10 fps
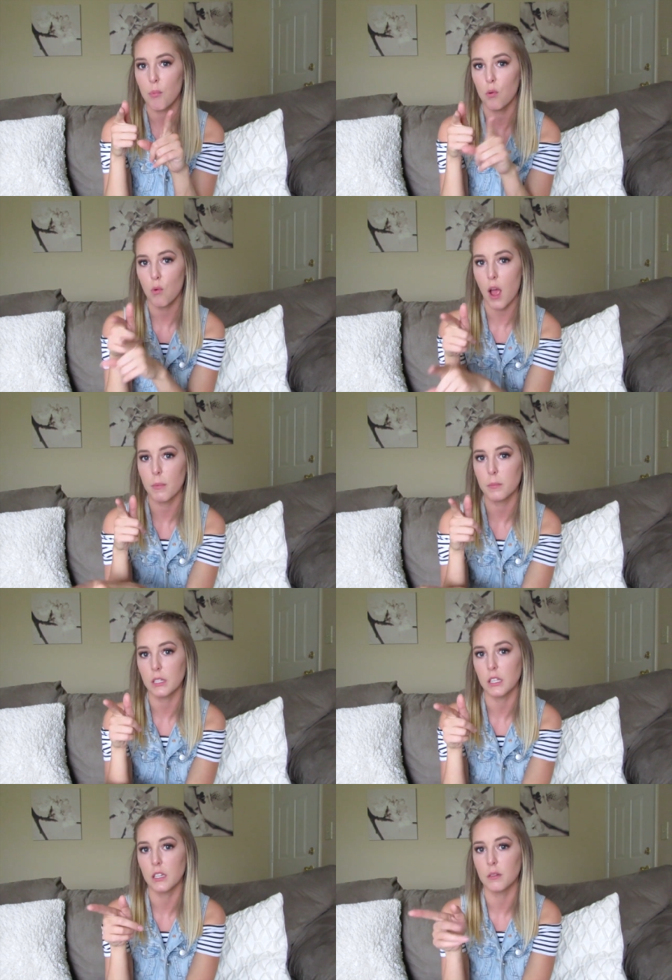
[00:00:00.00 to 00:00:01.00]

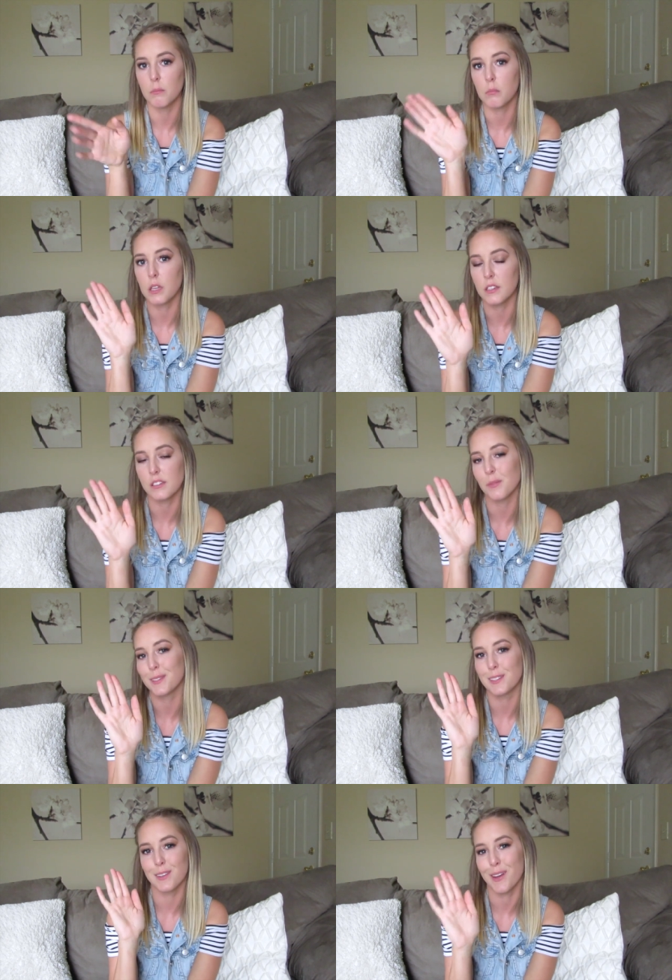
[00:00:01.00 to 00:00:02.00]
Probably because I
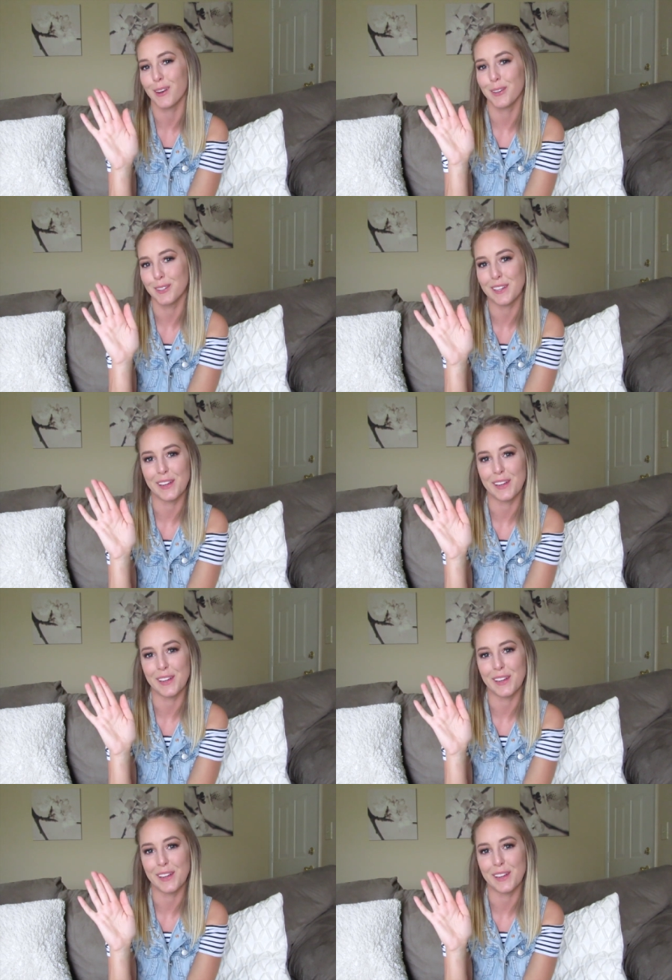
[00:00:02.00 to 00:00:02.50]
was not a good